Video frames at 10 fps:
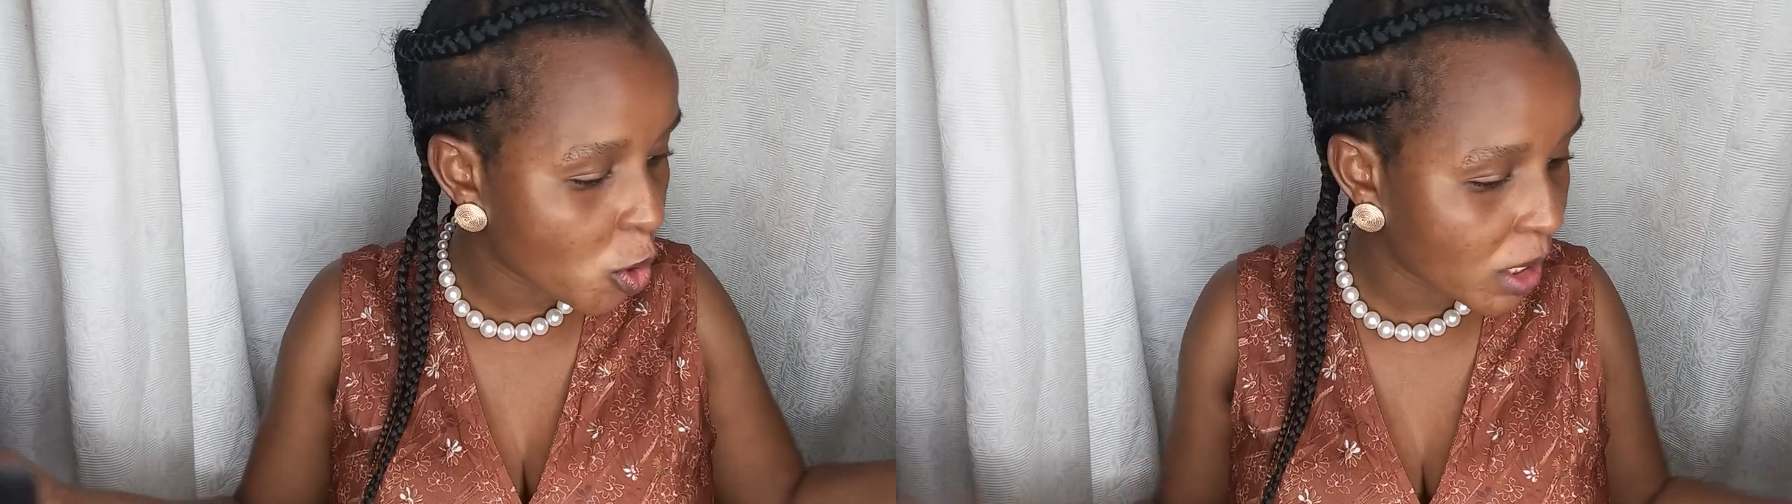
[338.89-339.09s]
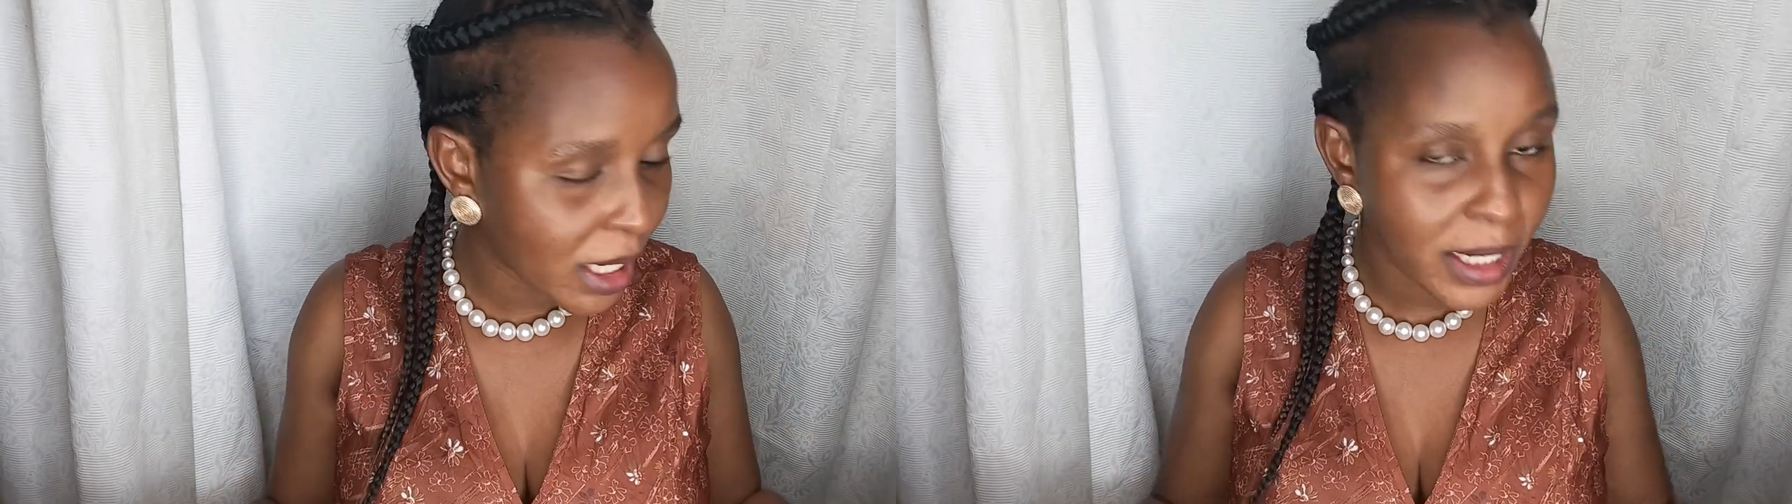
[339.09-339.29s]

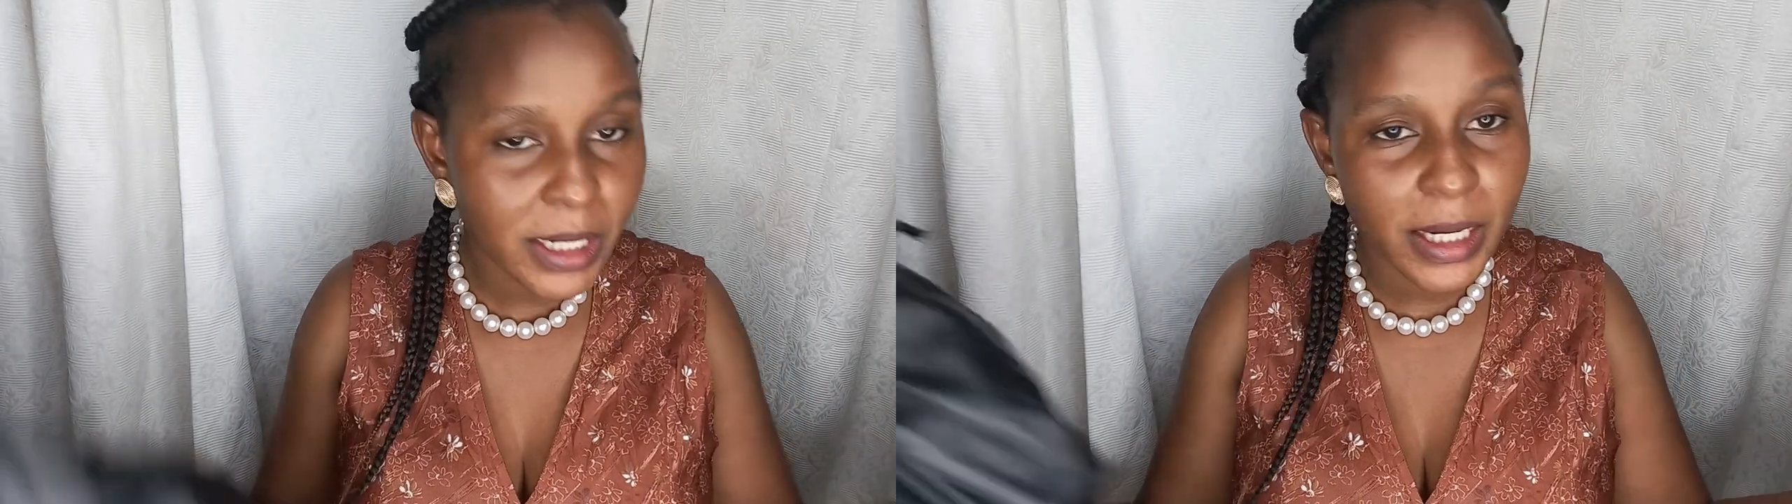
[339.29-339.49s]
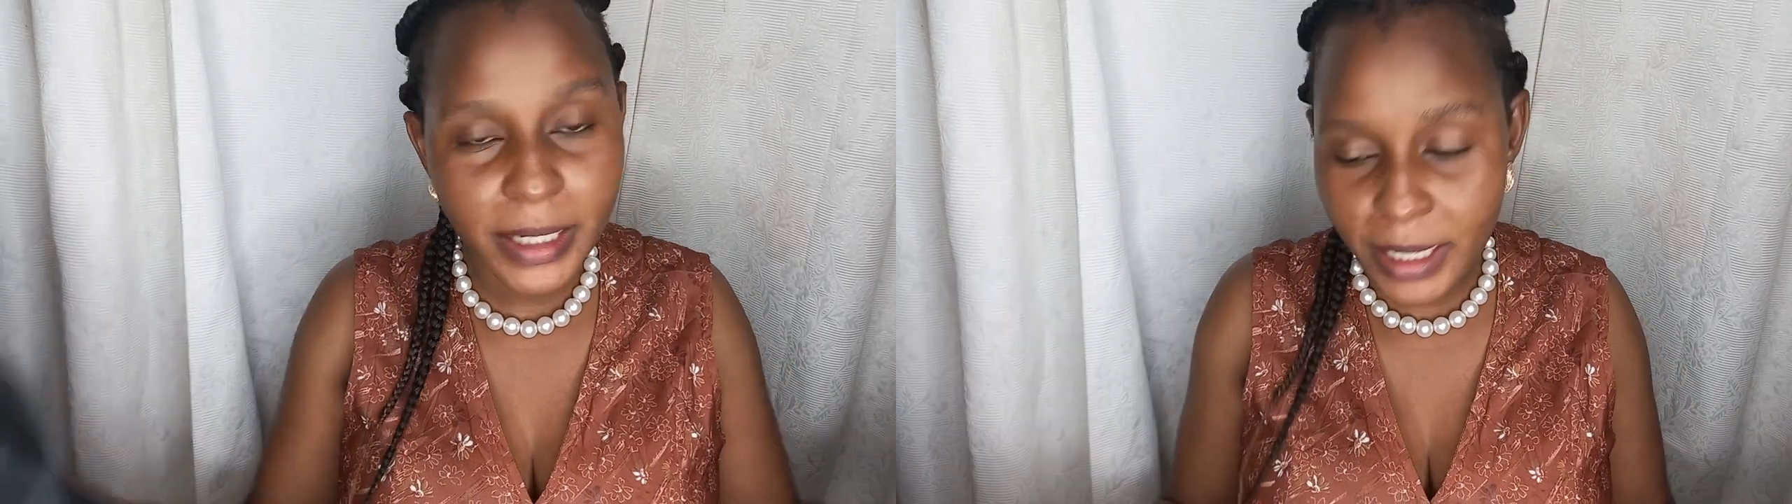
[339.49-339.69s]
ndani
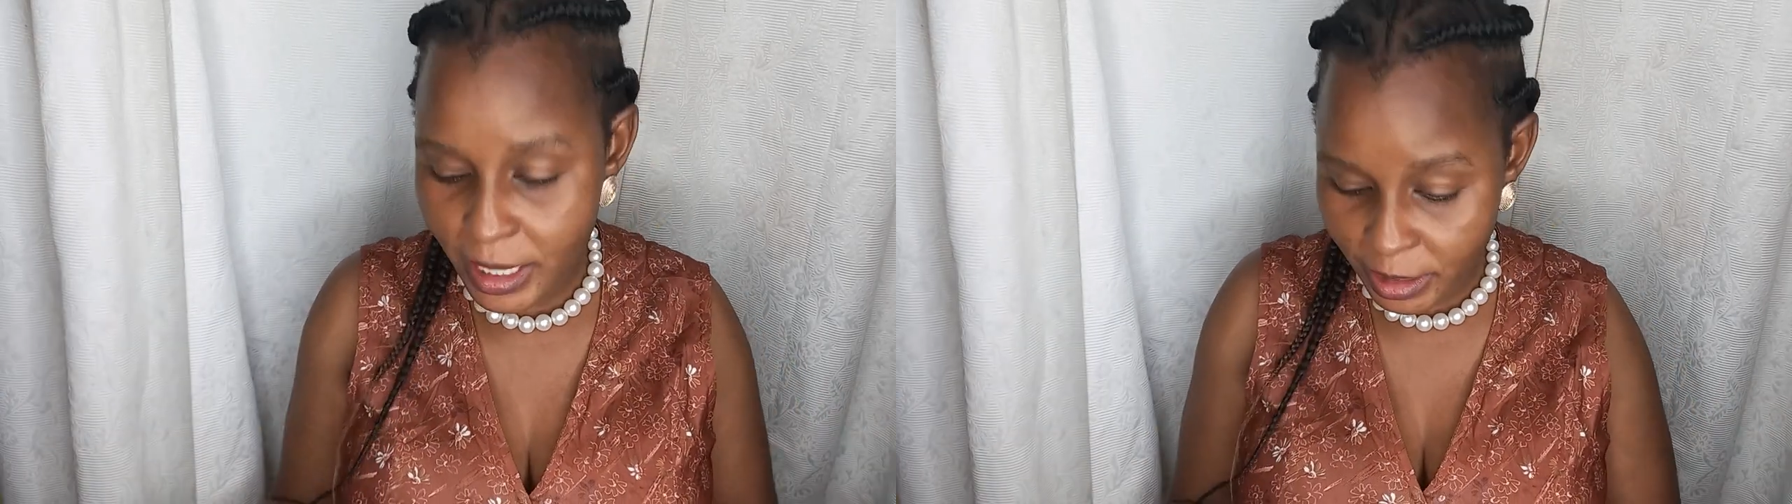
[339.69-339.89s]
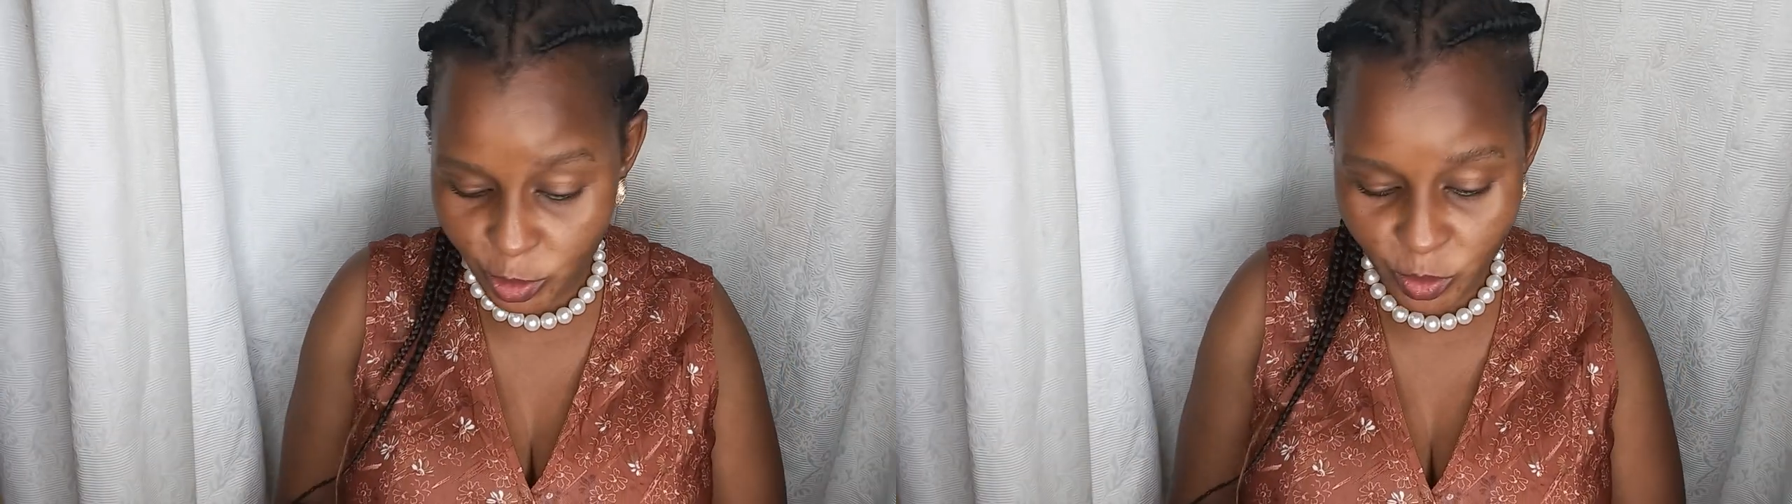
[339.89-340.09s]
na kila
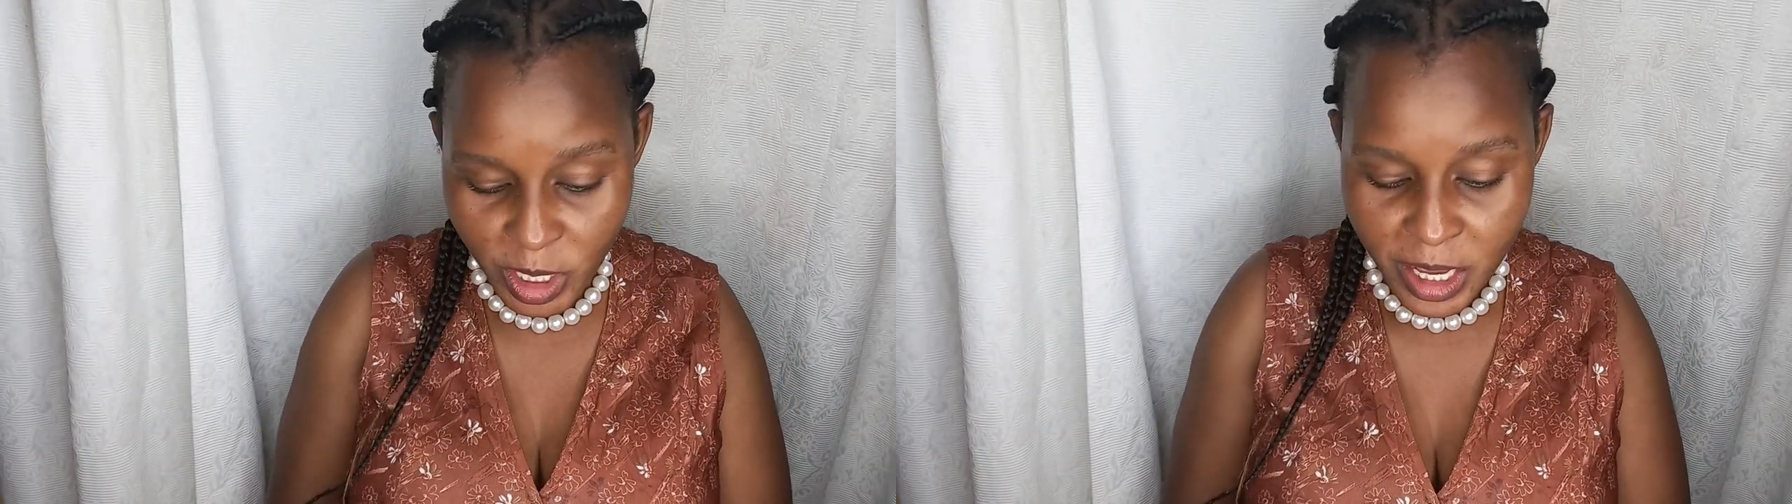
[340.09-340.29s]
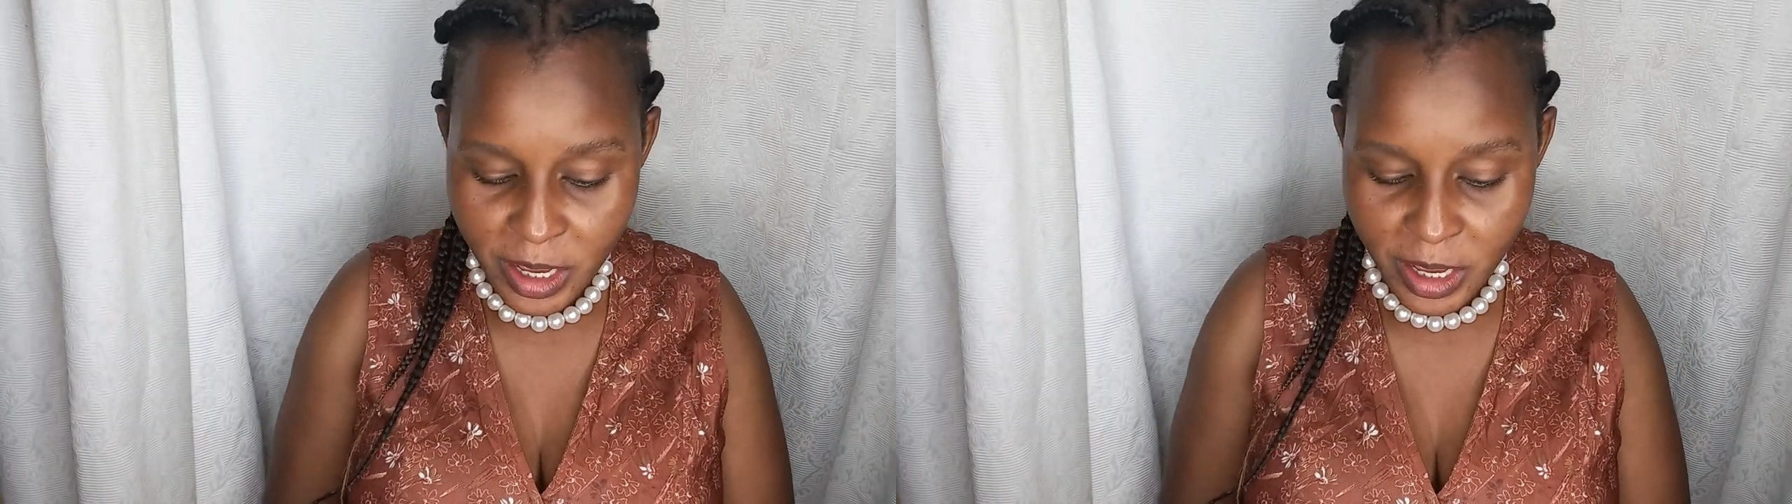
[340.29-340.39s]
kitu.